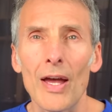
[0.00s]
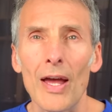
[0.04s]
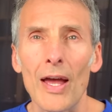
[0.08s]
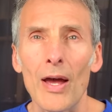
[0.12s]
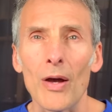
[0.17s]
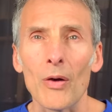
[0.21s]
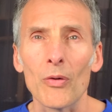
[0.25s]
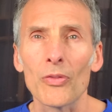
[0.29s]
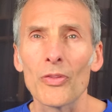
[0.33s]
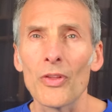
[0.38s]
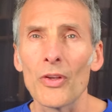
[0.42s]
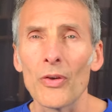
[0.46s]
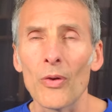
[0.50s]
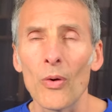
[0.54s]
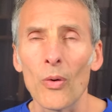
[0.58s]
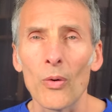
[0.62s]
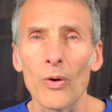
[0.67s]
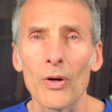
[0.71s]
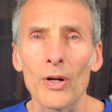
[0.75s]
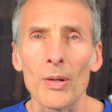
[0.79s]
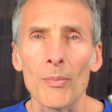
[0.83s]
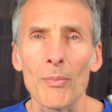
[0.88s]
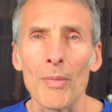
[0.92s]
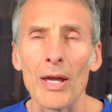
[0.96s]
out the
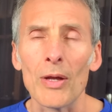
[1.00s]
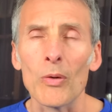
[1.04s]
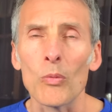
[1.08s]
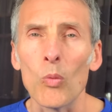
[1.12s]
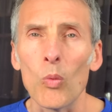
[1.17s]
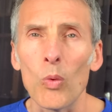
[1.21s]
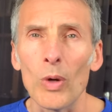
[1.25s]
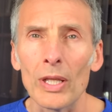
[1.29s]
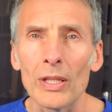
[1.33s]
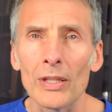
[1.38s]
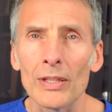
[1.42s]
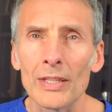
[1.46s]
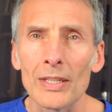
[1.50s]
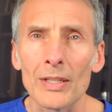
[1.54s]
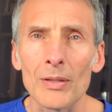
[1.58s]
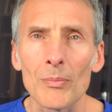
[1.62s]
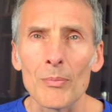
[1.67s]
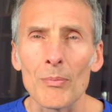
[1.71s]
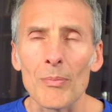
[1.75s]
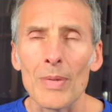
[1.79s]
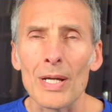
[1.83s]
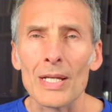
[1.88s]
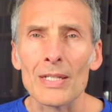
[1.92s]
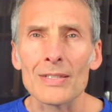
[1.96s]
door? Am I willing
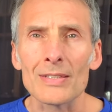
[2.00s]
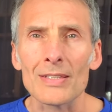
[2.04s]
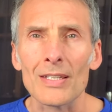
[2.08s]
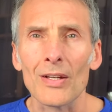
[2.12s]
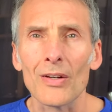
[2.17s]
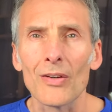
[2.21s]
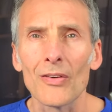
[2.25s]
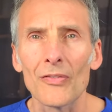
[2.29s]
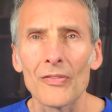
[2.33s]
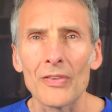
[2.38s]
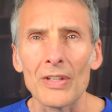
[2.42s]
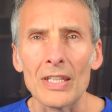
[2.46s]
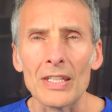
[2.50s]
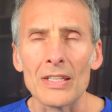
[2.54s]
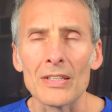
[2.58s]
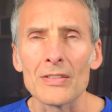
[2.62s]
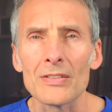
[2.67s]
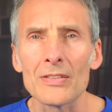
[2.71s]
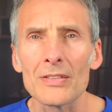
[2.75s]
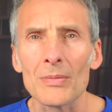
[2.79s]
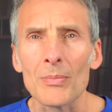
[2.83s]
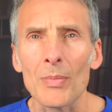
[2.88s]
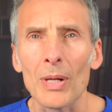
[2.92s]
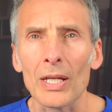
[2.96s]
myself
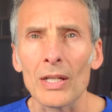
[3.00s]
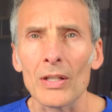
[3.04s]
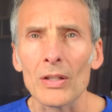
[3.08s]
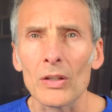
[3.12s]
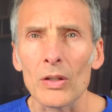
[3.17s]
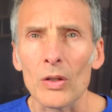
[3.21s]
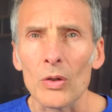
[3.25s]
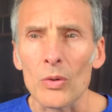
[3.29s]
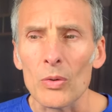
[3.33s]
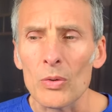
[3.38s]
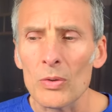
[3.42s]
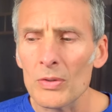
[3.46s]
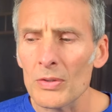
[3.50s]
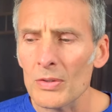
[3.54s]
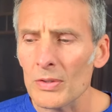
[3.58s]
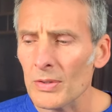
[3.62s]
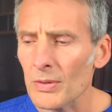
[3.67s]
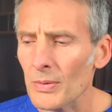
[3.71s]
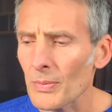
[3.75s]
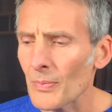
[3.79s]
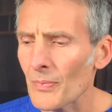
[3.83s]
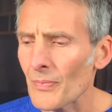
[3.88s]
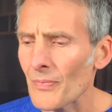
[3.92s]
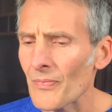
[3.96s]
into my clothes?